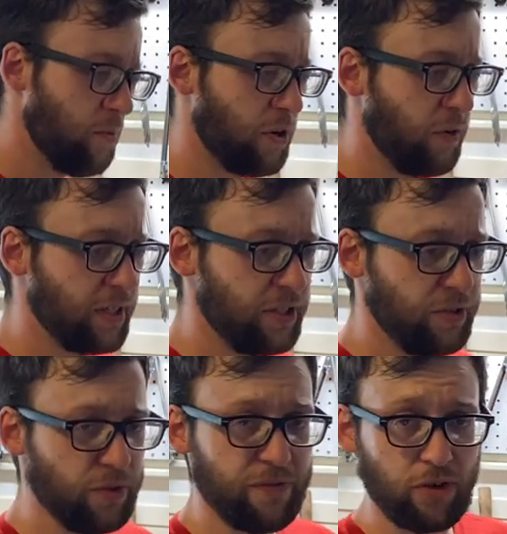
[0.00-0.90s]
we're going to
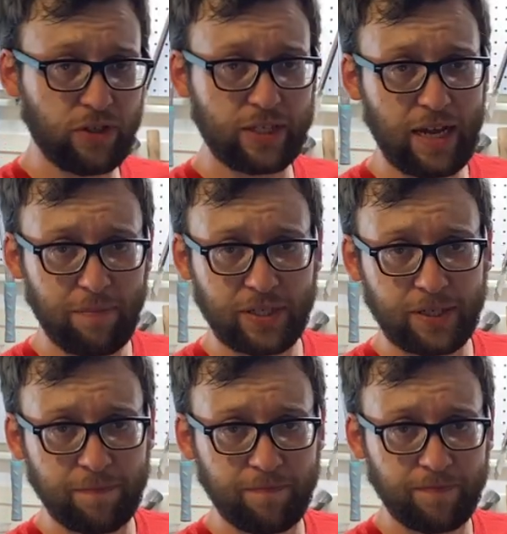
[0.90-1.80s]
do the first
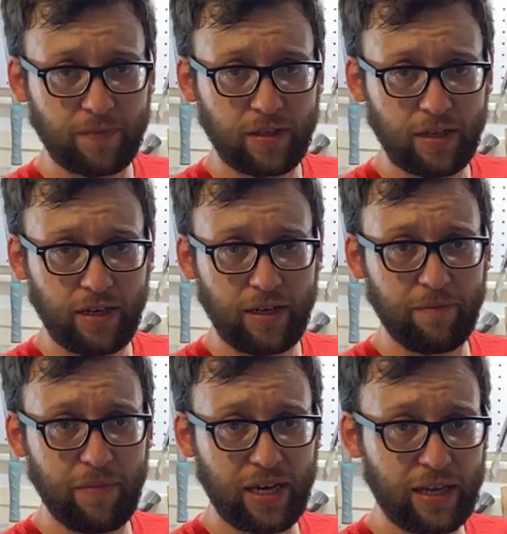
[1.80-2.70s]
steps in
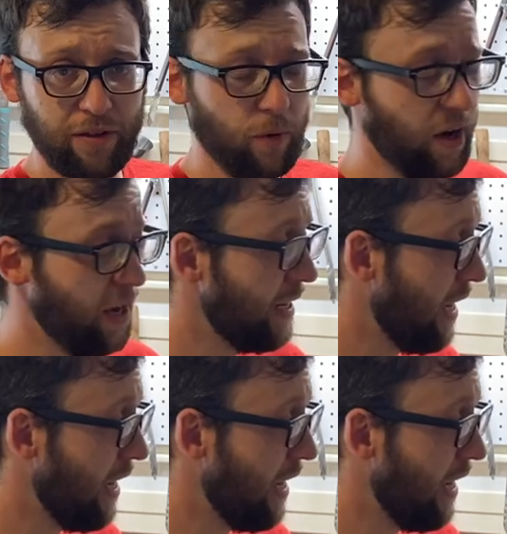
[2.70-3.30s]
making the wine,